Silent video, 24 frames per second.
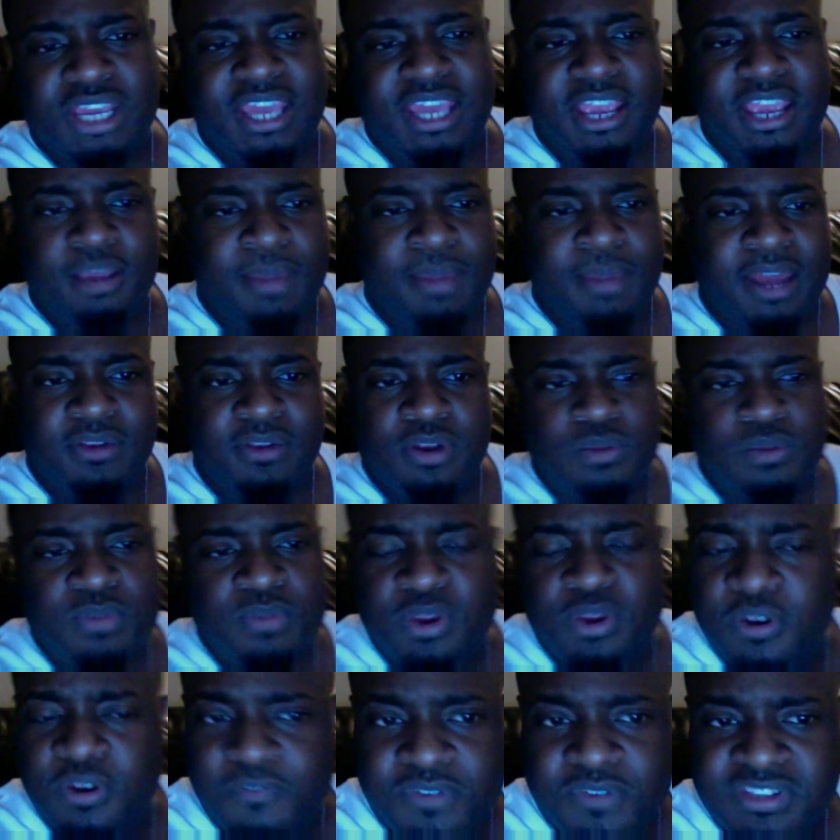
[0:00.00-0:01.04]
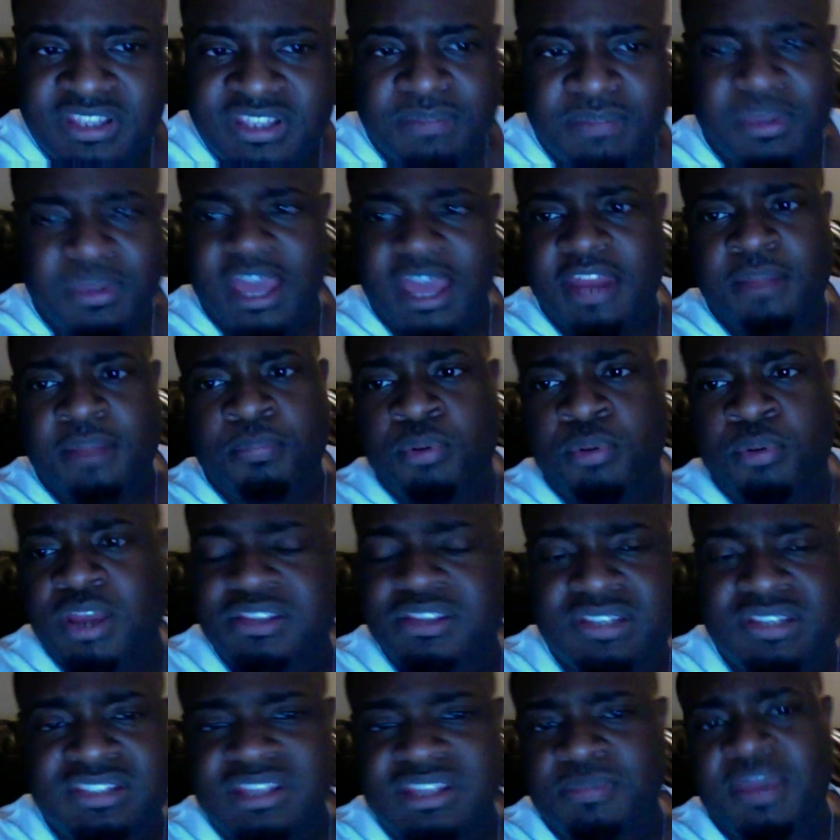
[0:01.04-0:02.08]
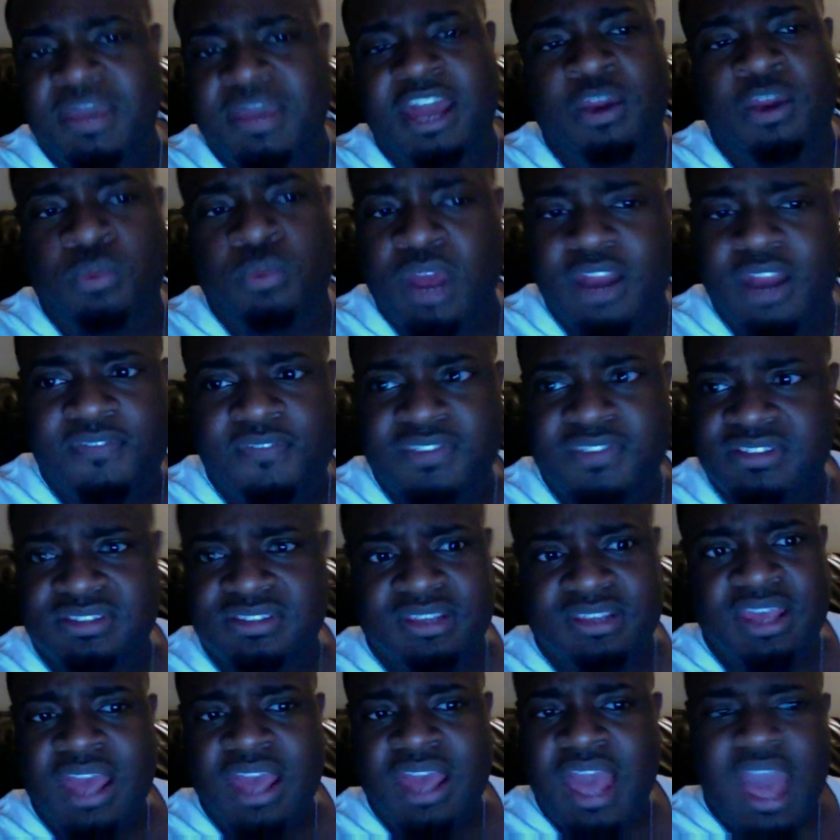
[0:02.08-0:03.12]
Everybody here for some kind of presence, some kind of relevancy.